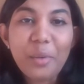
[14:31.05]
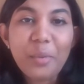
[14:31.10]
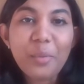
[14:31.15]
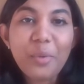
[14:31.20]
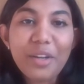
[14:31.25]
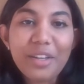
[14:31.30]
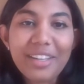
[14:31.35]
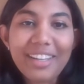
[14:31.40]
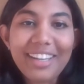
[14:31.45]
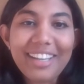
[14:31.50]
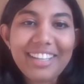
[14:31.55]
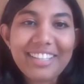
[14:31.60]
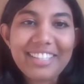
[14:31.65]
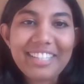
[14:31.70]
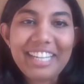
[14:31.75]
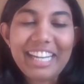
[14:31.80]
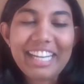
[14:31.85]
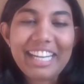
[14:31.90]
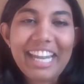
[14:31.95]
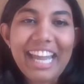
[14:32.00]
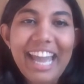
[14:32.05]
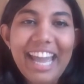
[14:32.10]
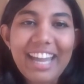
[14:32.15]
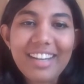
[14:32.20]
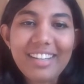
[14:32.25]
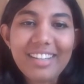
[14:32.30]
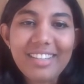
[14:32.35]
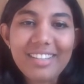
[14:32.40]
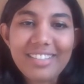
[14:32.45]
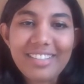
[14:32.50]
working as data
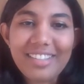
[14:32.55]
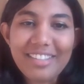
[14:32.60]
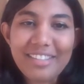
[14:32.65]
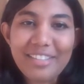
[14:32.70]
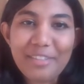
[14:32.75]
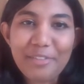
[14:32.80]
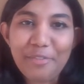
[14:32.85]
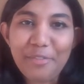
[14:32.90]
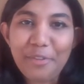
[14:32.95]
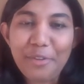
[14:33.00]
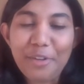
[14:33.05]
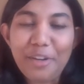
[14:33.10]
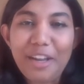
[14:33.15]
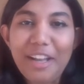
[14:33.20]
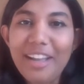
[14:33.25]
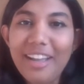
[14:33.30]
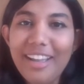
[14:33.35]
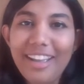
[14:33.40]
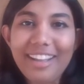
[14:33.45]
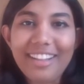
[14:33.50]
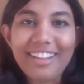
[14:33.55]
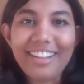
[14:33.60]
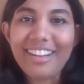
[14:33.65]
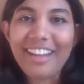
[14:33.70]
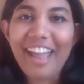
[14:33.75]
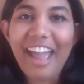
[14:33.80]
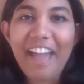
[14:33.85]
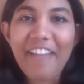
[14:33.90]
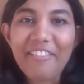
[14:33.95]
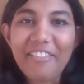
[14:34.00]
analysts at Sephora and
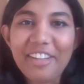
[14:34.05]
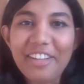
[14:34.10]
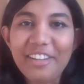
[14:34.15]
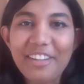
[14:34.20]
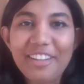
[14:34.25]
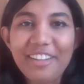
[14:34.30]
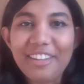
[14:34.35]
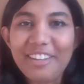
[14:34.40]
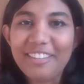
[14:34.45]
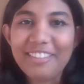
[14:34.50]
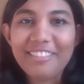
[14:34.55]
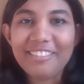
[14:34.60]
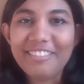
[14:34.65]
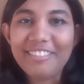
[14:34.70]
then having a